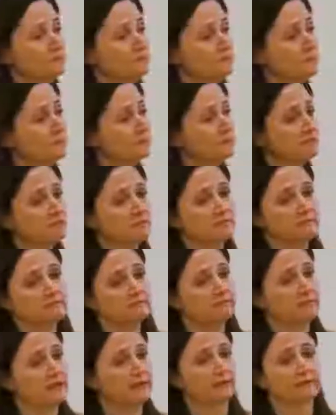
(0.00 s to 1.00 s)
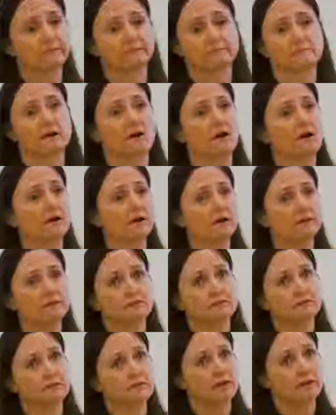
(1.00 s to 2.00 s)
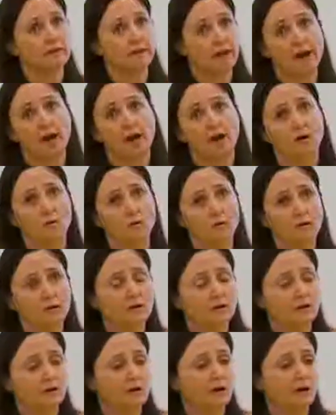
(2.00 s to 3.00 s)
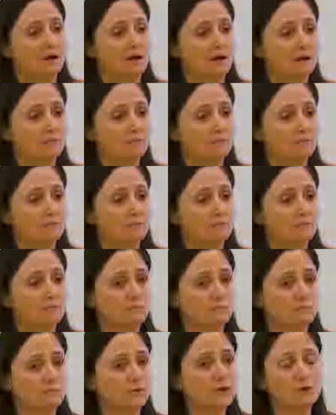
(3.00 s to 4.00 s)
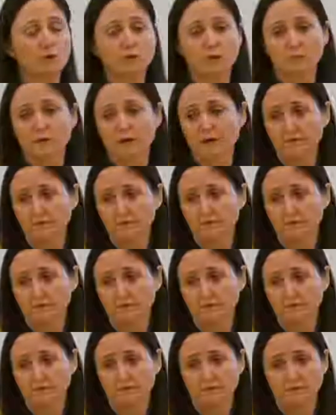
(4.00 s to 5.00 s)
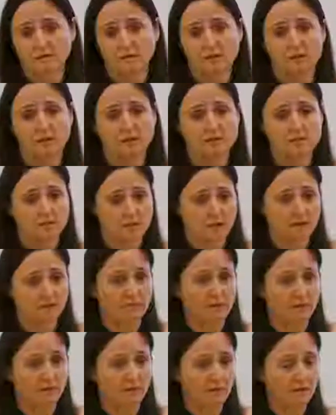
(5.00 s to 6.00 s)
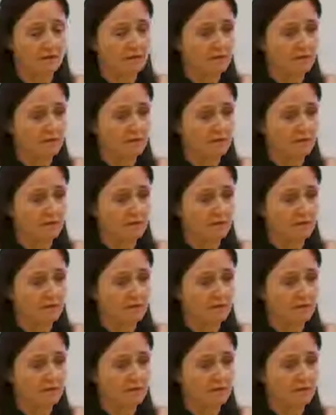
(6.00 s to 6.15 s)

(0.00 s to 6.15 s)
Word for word: the months of like August and now, we hold our breaths, and it's terrifying.